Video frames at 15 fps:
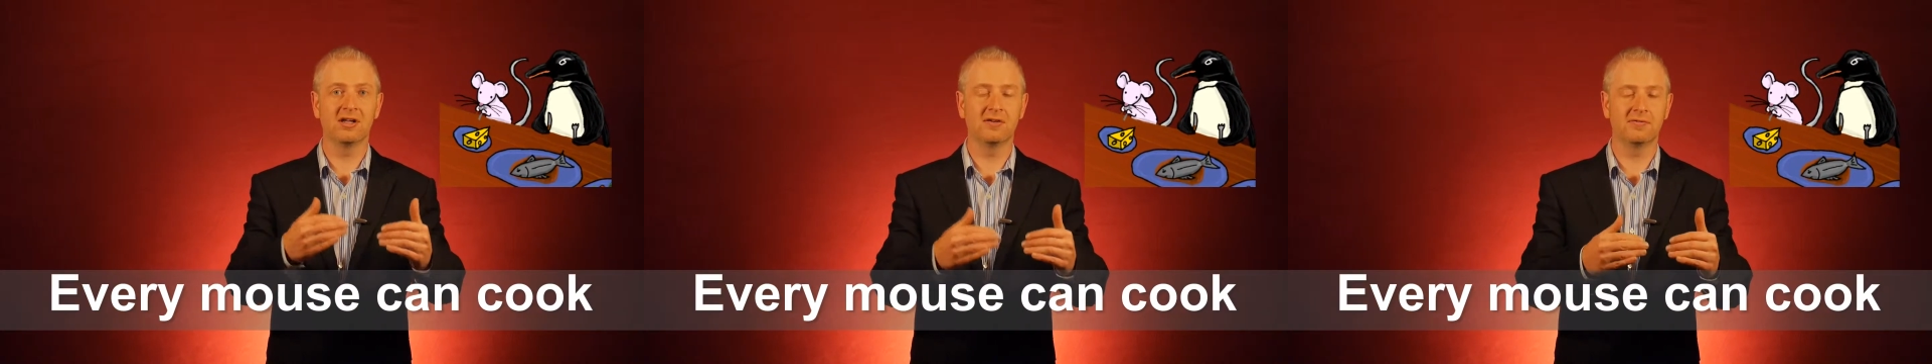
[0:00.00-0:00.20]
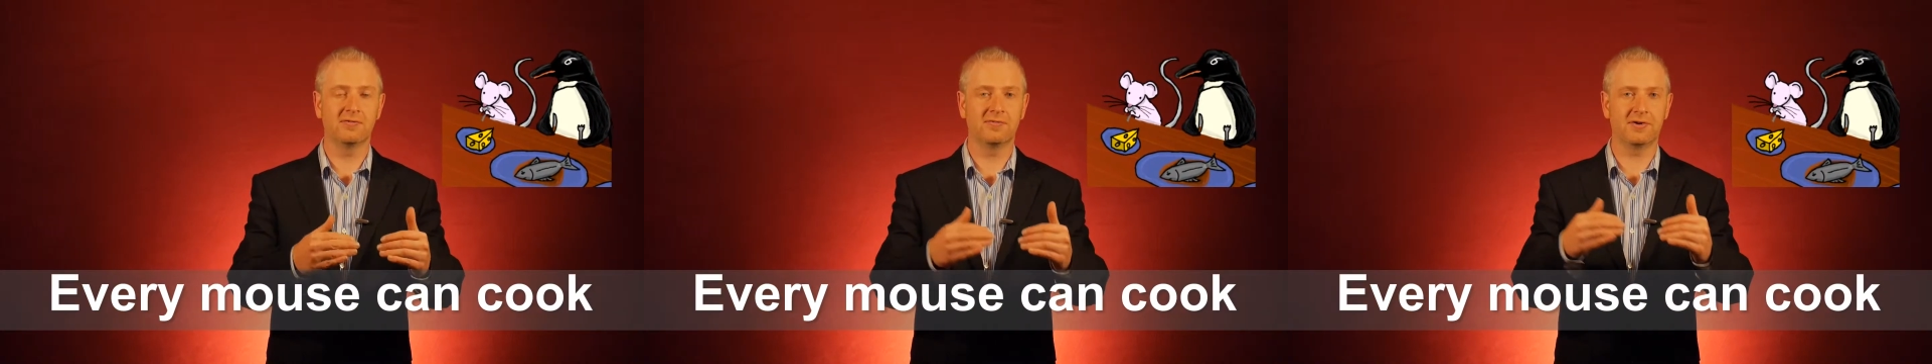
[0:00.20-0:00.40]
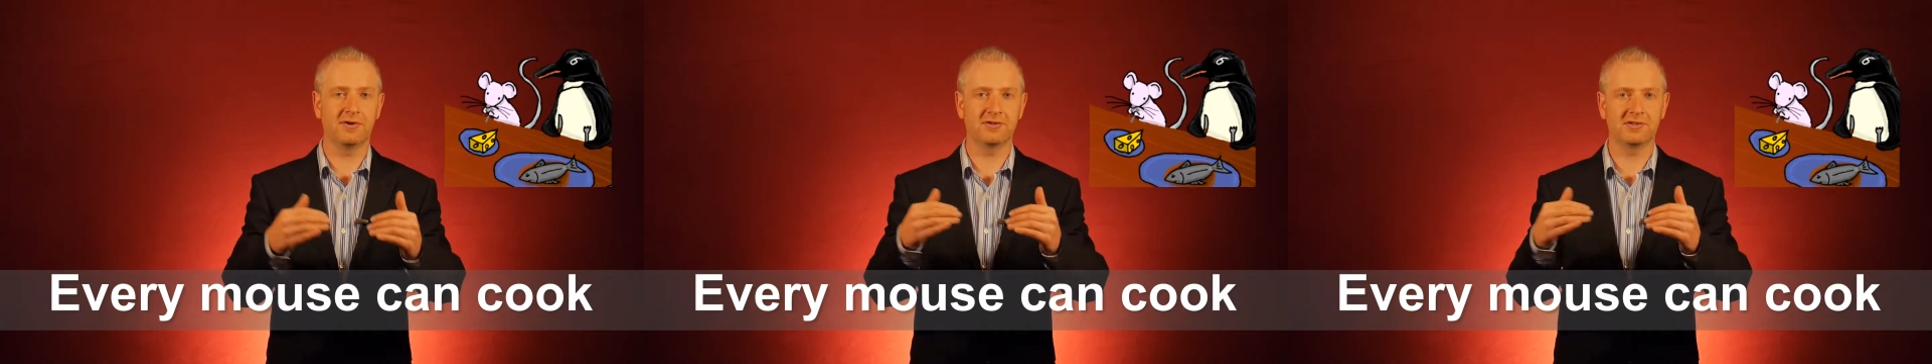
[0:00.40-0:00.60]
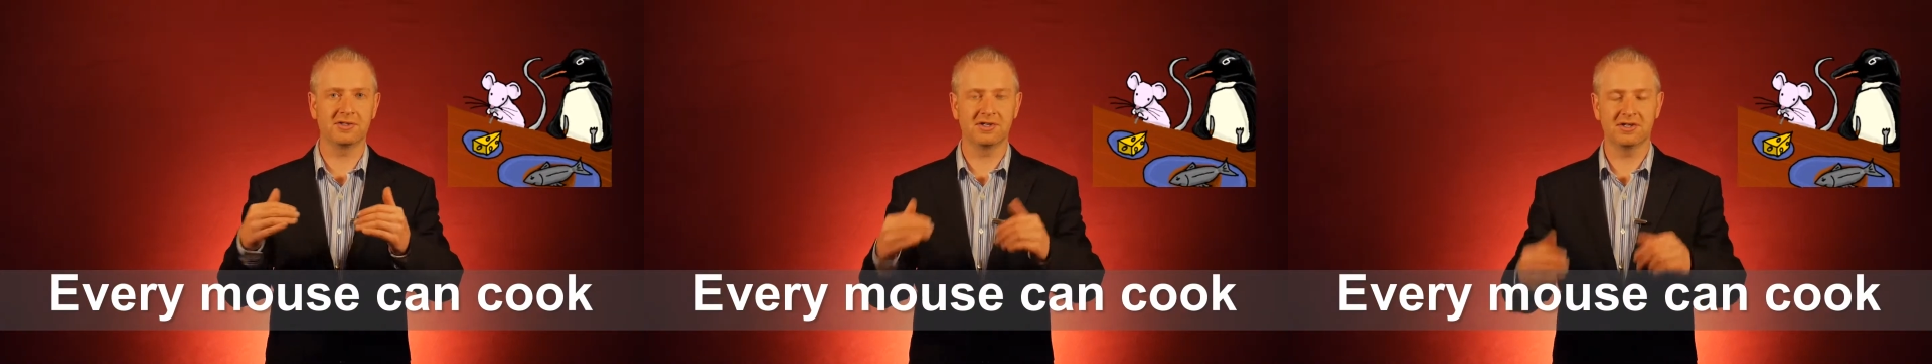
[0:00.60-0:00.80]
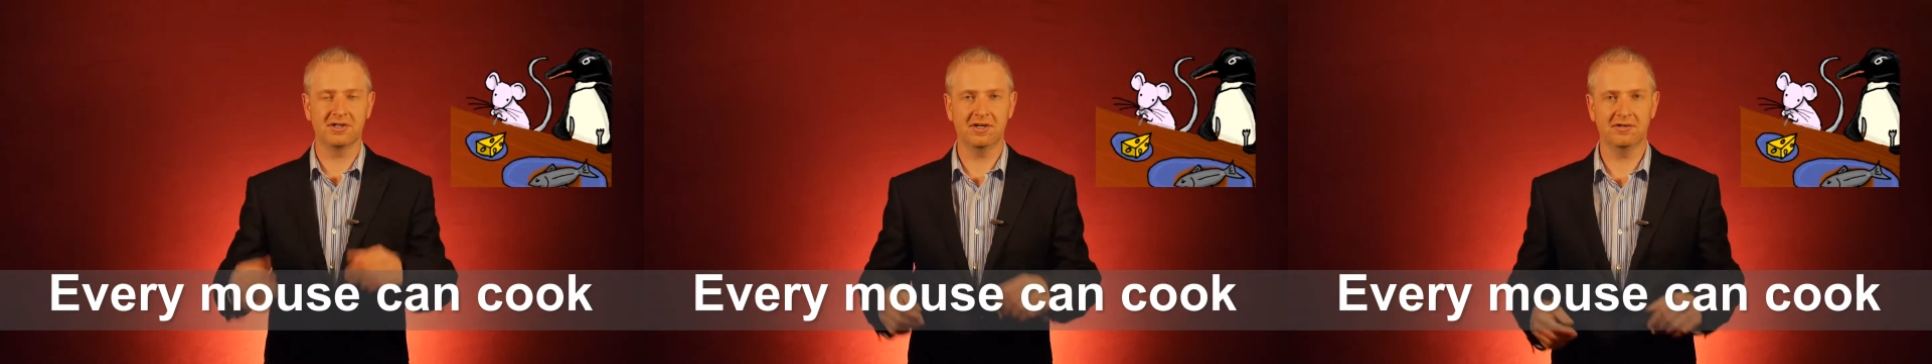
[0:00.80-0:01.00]
in the first
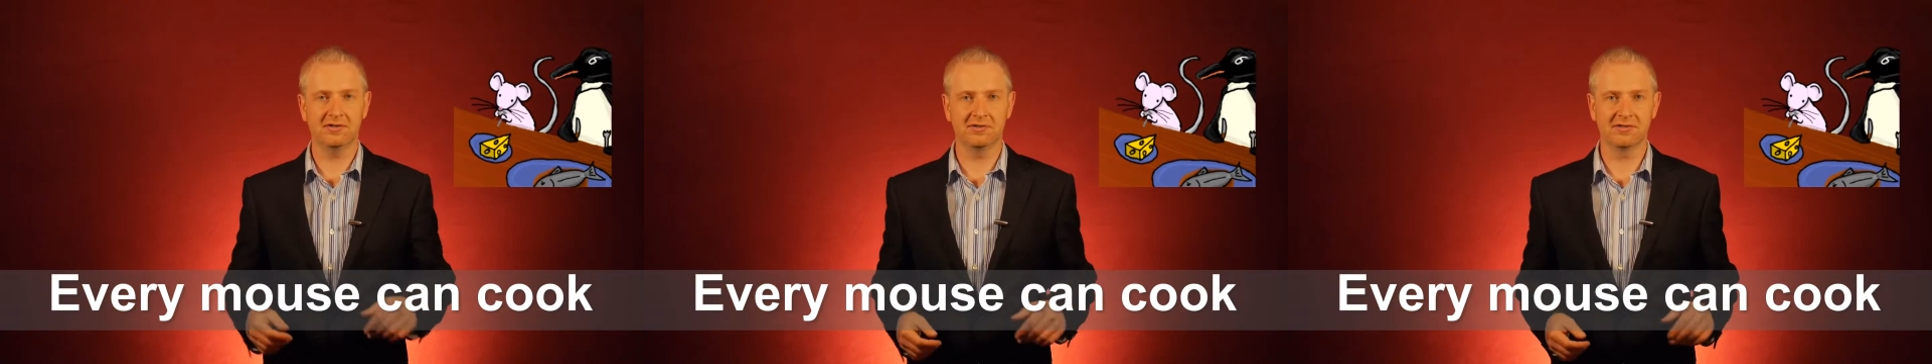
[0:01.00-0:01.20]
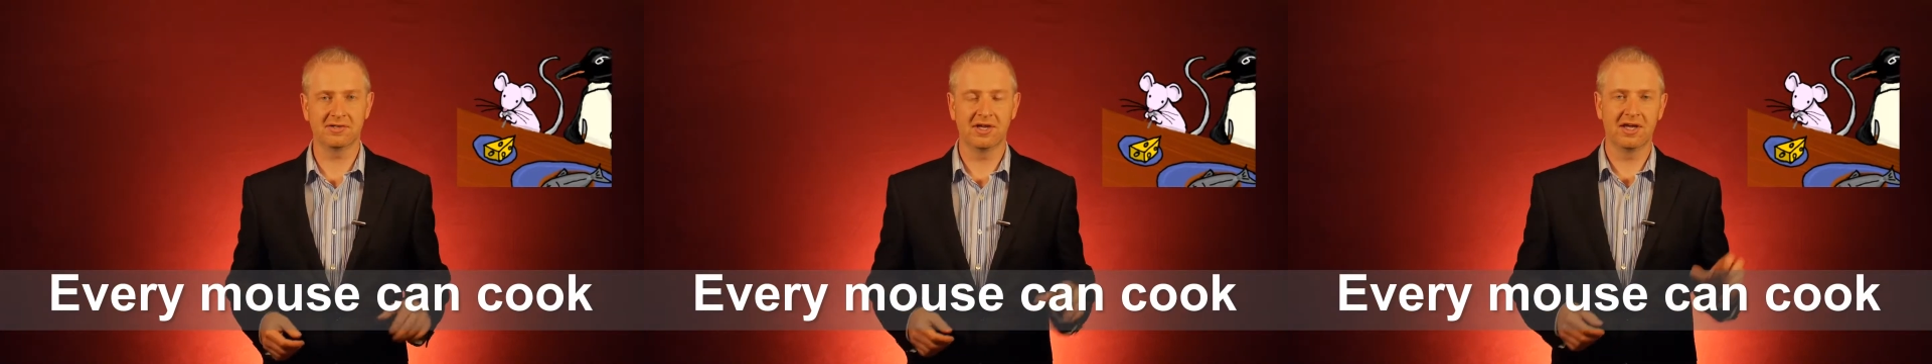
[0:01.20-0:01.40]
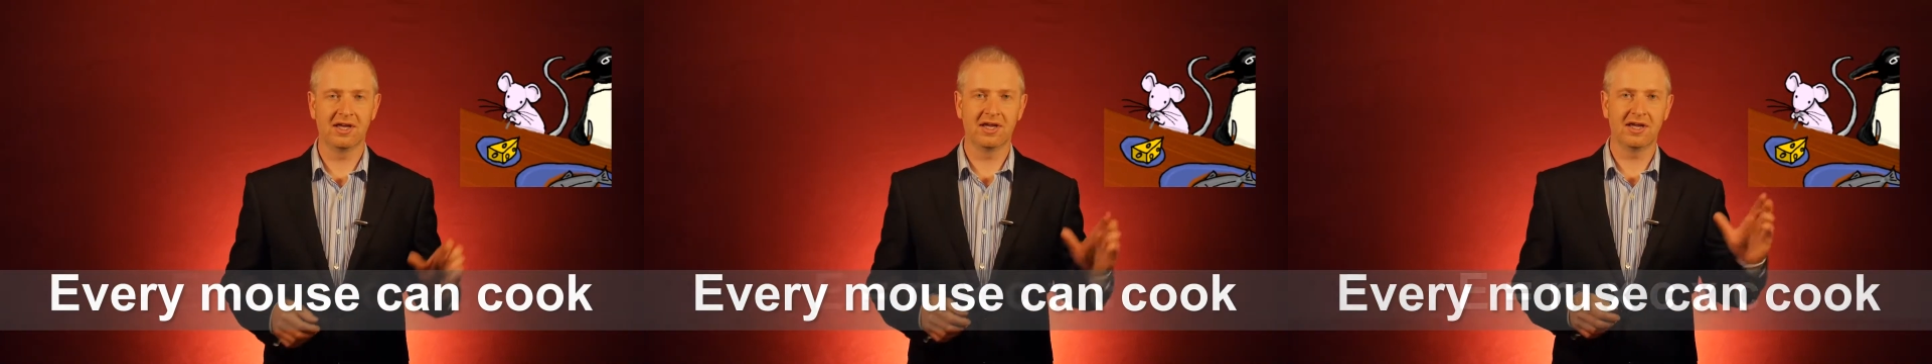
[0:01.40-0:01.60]
letters.